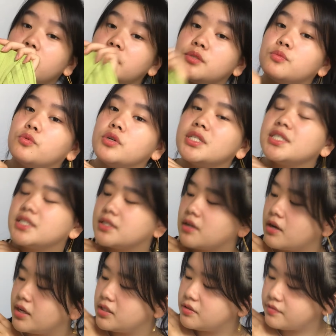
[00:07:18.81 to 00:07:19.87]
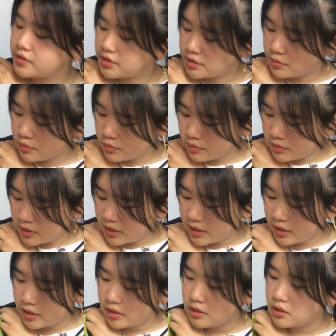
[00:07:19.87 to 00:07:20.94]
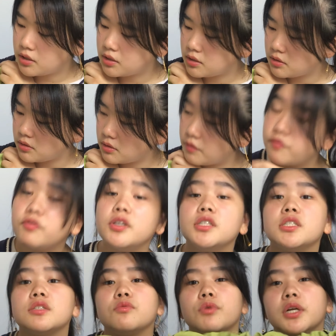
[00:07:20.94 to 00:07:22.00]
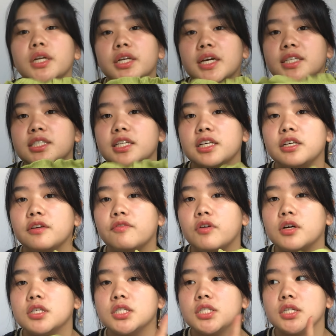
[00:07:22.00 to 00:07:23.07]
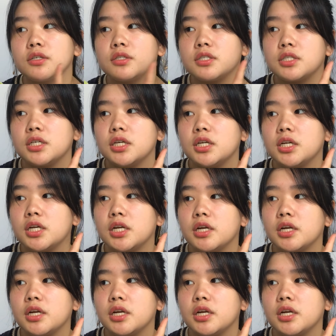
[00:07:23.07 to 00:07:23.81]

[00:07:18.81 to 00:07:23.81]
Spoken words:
It's one size fits all, and it fits really nicely. You've also seen it